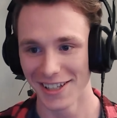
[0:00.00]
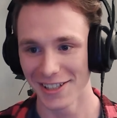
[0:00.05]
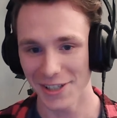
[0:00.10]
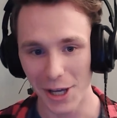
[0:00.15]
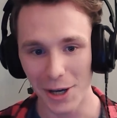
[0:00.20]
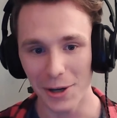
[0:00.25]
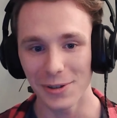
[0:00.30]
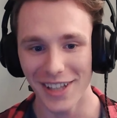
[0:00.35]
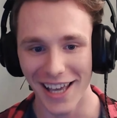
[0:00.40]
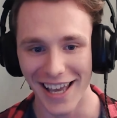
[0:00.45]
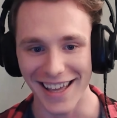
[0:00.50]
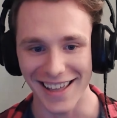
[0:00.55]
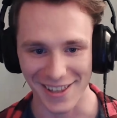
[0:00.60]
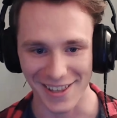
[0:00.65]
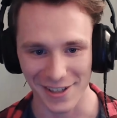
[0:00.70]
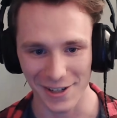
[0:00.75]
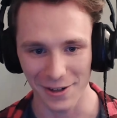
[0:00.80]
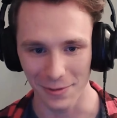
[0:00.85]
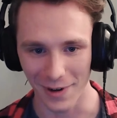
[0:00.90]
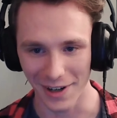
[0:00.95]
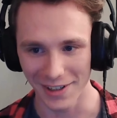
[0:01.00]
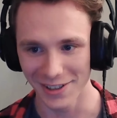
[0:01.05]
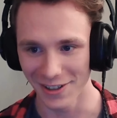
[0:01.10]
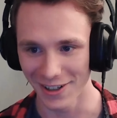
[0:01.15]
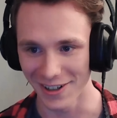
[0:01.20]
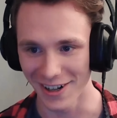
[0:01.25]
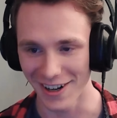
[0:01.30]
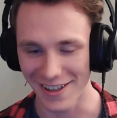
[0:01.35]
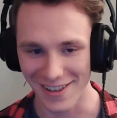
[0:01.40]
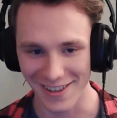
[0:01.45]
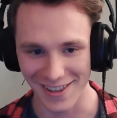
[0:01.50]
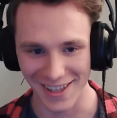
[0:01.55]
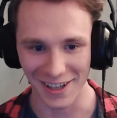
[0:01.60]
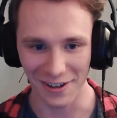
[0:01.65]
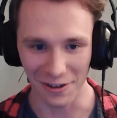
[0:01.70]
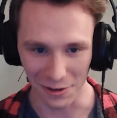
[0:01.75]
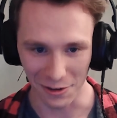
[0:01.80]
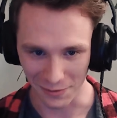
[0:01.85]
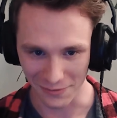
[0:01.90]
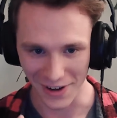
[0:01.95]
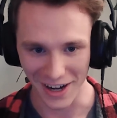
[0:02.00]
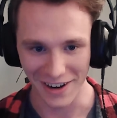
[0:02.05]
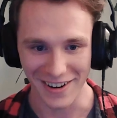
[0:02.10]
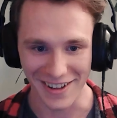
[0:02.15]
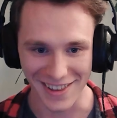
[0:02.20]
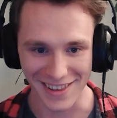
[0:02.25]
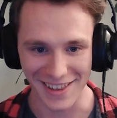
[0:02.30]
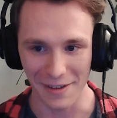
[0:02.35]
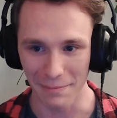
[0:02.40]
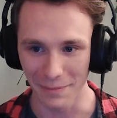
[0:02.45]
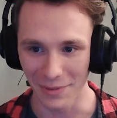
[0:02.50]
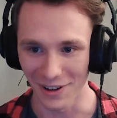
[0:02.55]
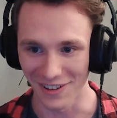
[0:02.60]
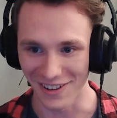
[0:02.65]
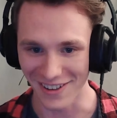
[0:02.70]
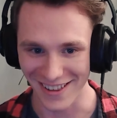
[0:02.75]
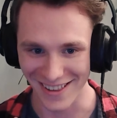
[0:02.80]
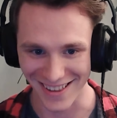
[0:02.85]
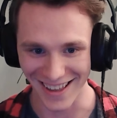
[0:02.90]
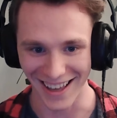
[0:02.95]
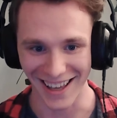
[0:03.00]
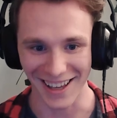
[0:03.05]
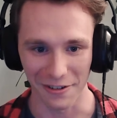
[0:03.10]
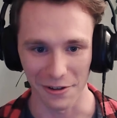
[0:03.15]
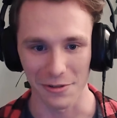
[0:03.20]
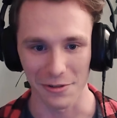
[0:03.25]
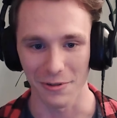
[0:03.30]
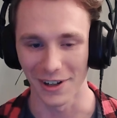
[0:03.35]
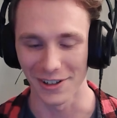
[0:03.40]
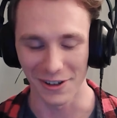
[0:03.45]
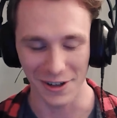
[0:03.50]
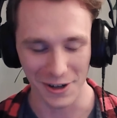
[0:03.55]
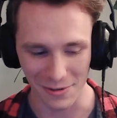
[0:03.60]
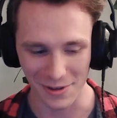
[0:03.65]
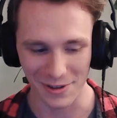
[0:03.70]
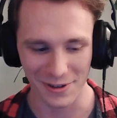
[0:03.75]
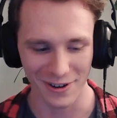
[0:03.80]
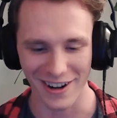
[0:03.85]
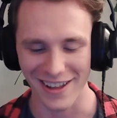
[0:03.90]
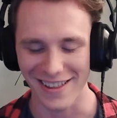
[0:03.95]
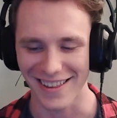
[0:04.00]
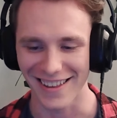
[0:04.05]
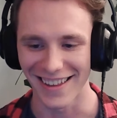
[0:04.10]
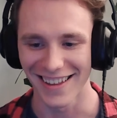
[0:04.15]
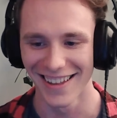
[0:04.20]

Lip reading: 2 days to render a single very simple cycles render. It was crazy.